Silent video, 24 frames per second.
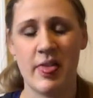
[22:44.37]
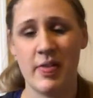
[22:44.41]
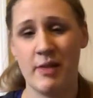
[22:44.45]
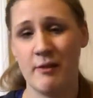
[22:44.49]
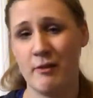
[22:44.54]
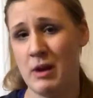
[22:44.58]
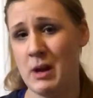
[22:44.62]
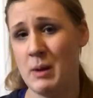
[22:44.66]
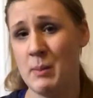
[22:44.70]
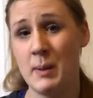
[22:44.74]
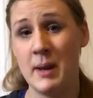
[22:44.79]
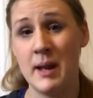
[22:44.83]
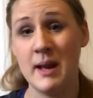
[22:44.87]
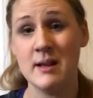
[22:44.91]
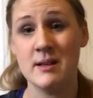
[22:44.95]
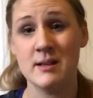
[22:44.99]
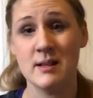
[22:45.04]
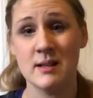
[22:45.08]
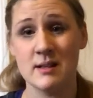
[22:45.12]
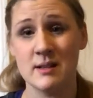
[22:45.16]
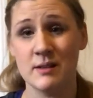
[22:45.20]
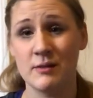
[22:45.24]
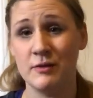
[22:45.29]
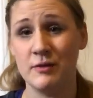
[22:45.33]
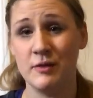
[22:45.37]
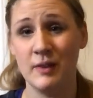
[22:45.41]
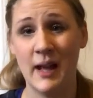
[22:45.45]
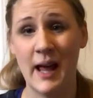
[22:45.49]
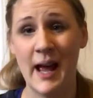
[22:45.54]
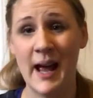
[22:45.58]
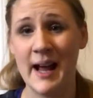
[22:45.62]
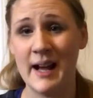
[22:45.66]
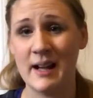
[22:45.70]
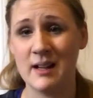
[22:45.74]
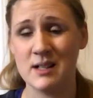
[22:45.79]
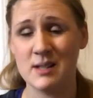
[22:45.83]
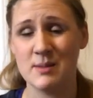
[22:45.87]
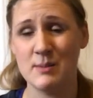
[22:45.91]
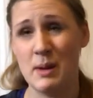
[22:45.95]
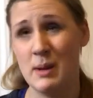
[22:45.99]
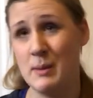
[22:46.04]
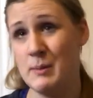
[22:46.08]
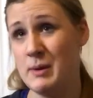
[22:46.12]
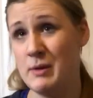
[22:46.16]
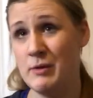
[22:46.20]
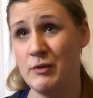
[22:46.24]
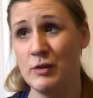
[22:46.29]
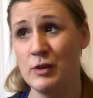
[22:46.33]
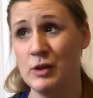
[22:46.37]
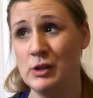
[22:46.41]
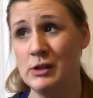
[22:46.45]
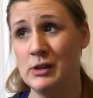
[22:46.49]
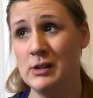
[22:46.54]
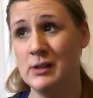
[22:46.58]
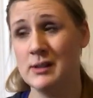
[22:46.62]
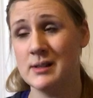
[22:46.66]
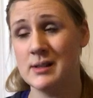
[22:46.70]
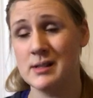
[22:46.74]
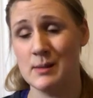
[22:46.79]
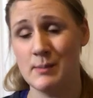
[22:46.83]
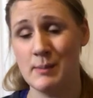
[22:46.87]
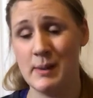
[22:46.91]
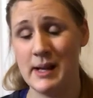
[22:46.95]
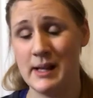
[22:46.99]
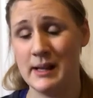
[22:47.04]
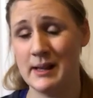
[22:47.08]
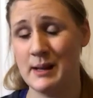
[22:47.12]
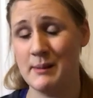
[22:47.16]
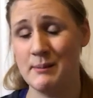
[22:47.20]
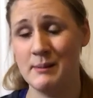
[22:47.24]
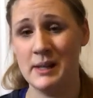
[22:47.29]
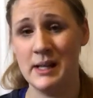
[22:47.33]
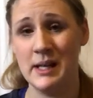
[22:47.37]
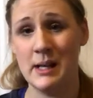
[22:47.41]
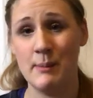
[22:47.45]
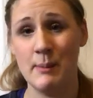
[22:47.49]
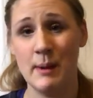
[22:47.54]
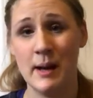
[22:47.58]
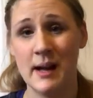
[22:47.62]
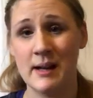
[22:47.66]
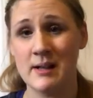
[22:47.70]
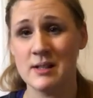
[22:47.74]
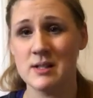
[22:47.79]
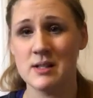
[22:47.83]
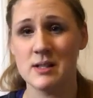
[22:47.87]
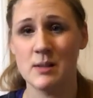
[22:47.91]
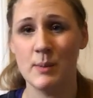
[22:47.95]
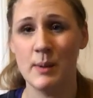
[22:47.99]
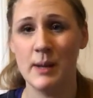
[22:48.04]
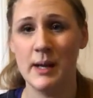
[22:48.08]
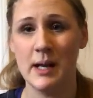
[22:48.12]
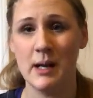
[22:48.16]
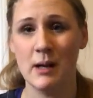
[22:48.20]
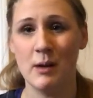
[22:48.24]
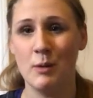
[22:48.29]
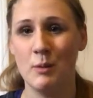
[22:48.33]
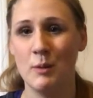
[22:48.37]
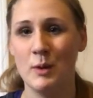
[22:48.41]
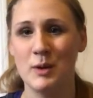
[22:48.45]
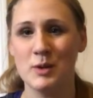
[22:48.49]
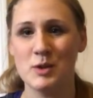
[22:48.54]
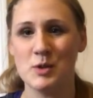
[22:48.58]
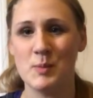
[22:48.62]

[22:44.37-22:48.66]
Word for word: 3 pieces of flax, maybe 4, to make that money back, just depending on